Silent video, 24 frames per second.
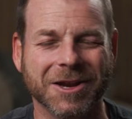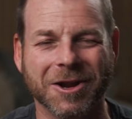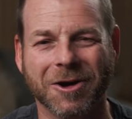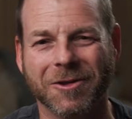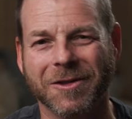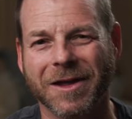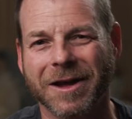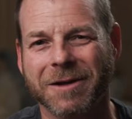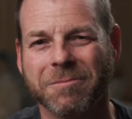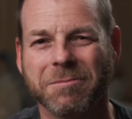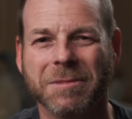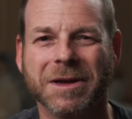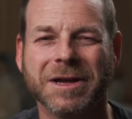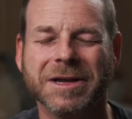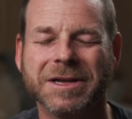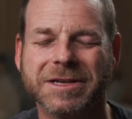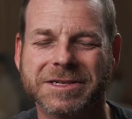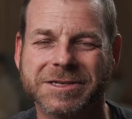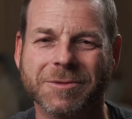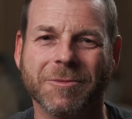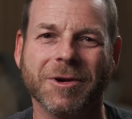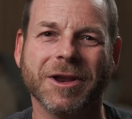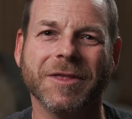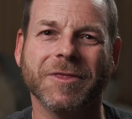like
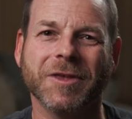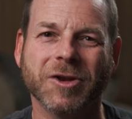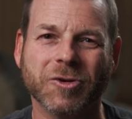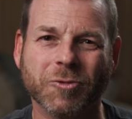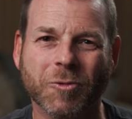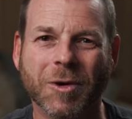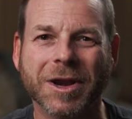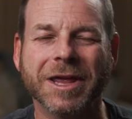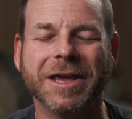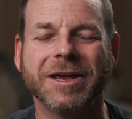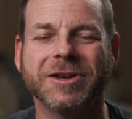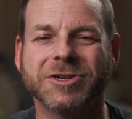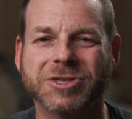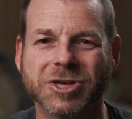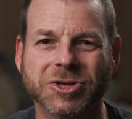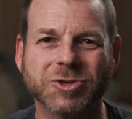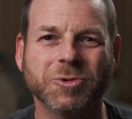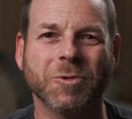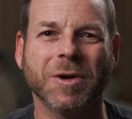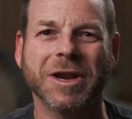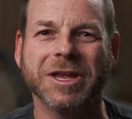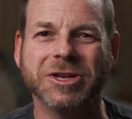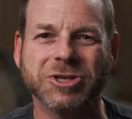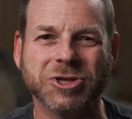someone in the 20 to
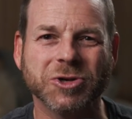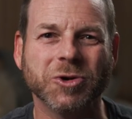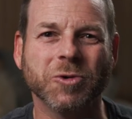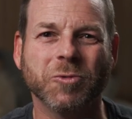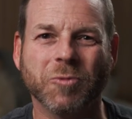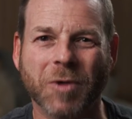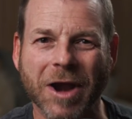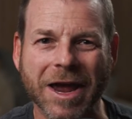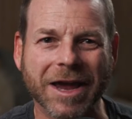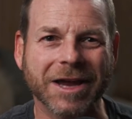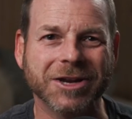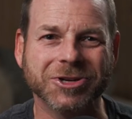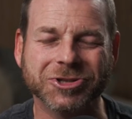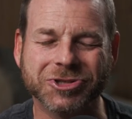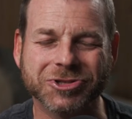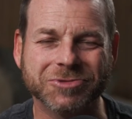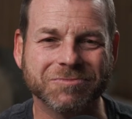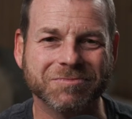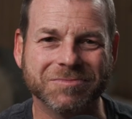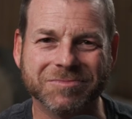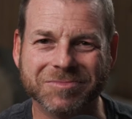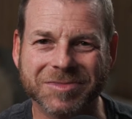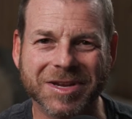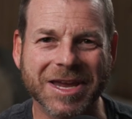22 range
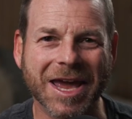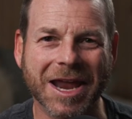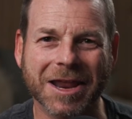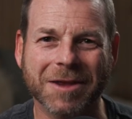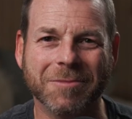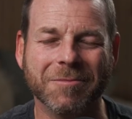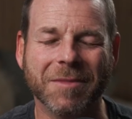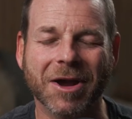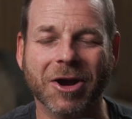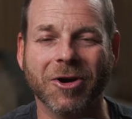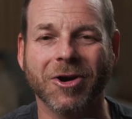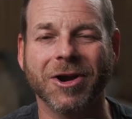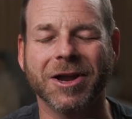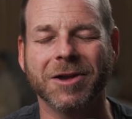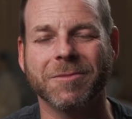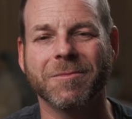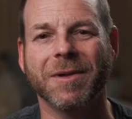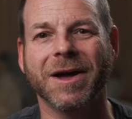getting married.